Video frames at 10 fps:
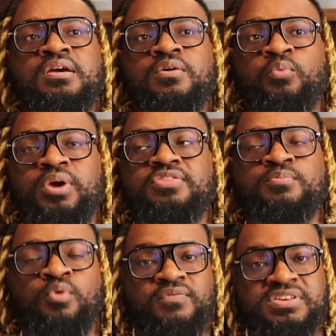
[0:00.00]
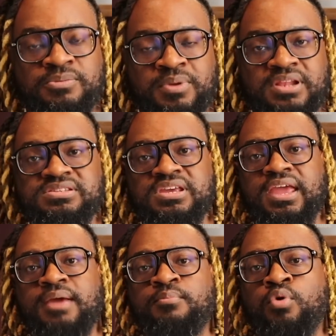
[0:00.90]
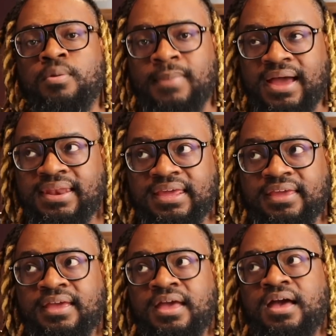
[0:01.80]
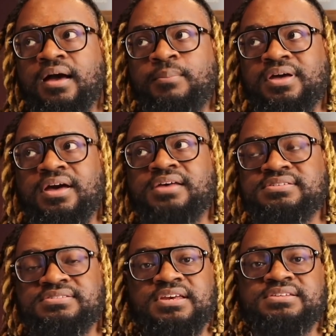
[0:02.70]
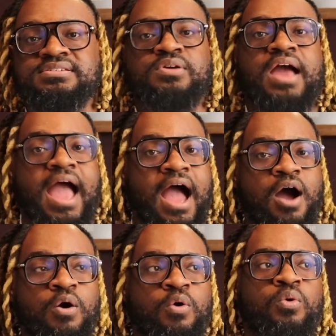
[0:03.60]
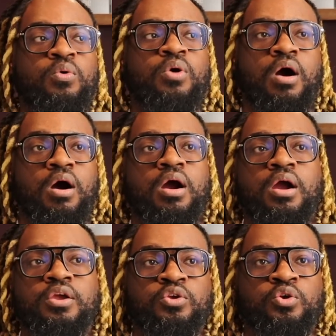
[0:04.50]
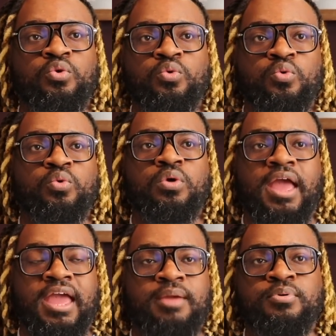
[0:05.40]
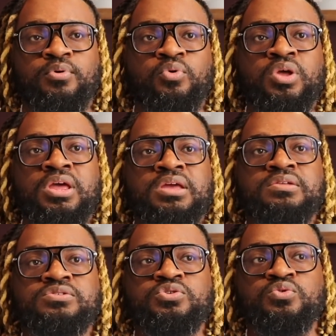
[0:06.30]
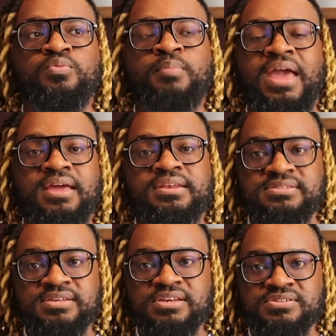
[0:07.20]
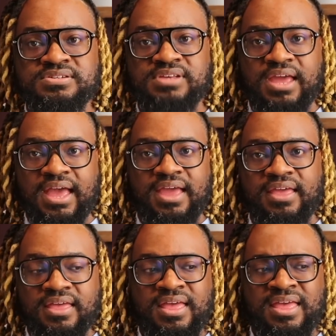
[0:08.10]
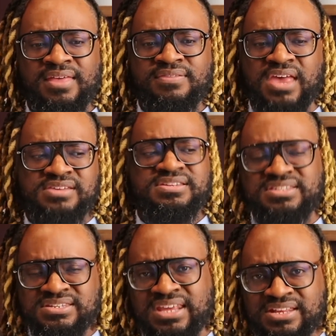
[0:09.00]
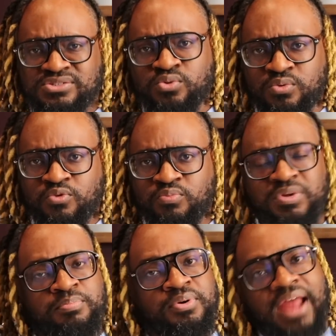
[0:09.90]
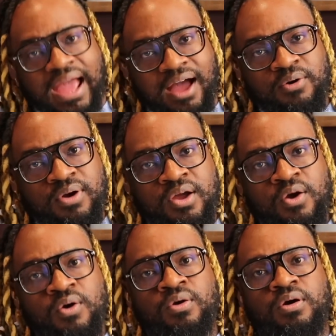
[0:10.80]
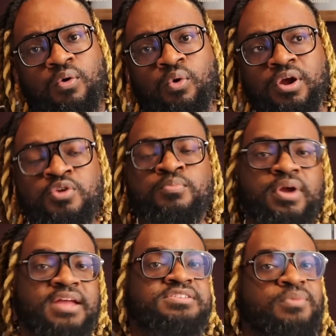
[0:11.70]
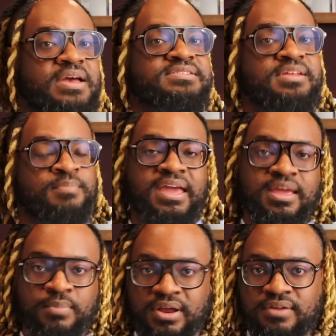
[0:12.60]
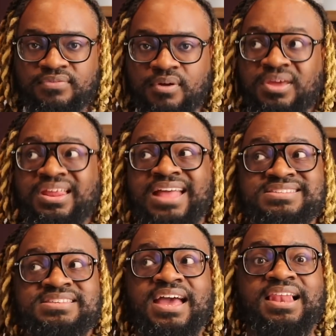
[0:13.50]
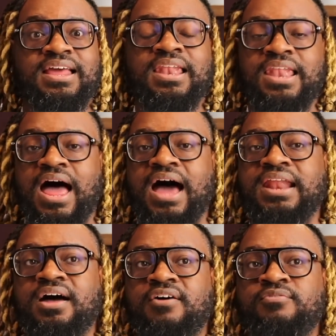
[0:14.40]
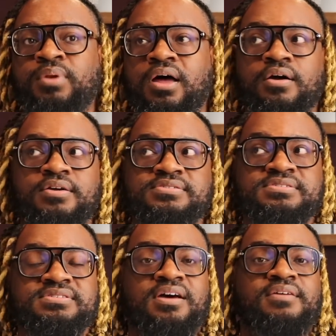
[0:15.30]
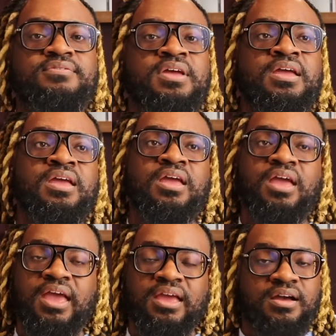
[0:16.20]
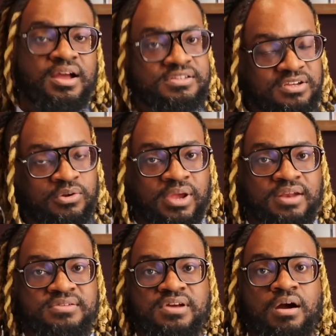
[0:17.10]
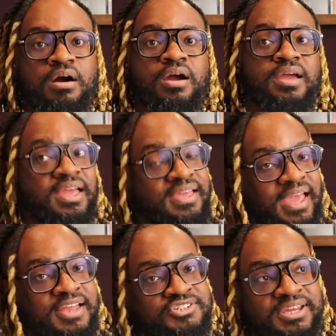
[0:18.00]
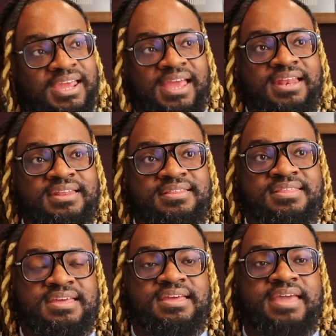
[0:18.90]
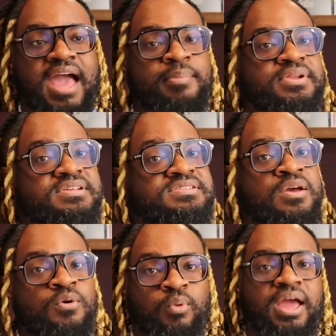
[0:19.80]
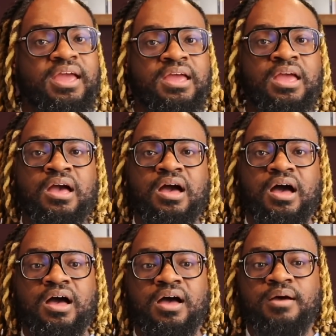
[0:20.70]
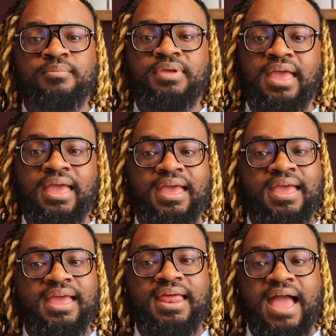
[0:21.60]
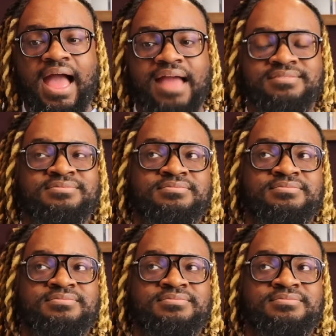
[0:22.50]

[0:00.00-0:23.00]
with more visibility and more money, because it's just, how are you able to make a decision and say, hey, does this need to be put out, or are you more interested in making money from it? And sadly, a lot of bloggers and stuff and content creators are engaging in the capitalist way. And I